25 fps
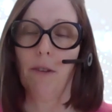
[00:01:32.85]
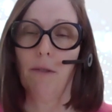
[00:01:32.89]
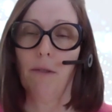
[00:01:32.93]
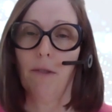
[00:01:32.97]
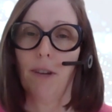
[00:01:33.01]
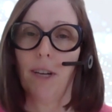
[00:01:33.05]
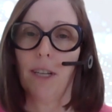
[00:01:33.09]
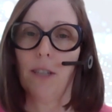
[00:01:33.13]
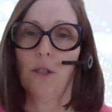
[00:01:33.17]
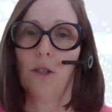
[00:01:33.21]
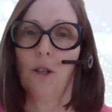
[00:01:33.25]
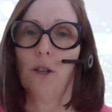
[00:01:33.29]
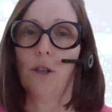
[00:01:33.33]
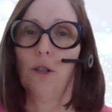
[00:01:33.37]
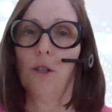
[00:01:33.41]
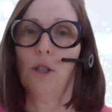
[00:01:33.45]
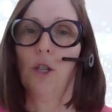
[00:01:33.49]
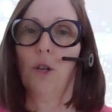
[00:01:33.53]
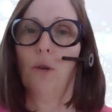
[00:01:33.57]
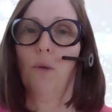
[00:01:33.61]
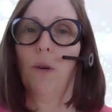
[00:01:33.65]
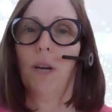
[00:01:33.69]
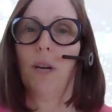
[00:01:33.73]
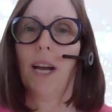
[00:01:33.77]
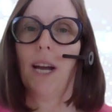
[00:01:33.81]
investor,
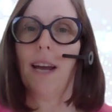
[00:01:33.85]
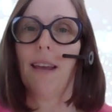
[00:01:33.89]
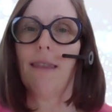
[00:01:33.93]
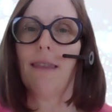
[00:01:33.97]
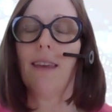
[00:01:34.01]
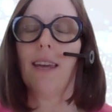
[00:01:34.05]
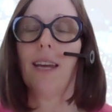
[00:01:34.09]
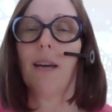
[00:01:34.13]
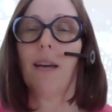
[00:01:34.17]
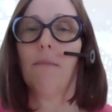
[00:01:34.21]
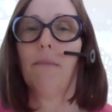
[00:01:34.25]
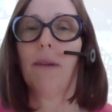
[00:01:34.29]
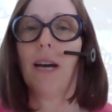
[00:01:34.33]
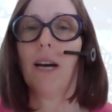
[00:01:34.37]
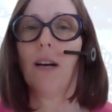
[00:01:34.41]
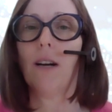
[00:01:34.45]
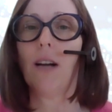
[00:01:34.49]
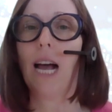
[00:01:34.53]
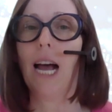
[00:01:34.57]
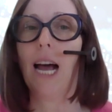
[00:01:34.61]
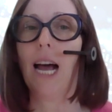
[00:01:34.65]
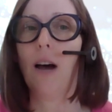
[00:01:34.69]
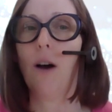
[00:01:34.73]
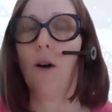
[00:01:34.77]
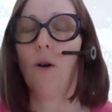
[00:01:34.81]
so when I think about
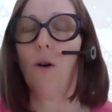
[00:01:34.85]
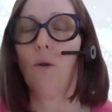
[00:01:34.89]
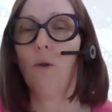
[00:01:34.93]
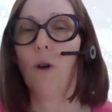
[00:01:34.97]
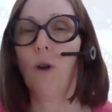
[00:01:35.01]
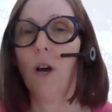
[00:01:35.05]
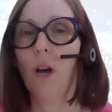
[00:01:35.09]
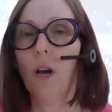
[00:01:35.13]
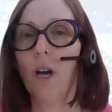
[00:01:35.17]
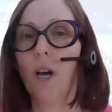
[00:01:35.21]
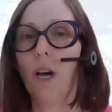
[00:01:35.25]
how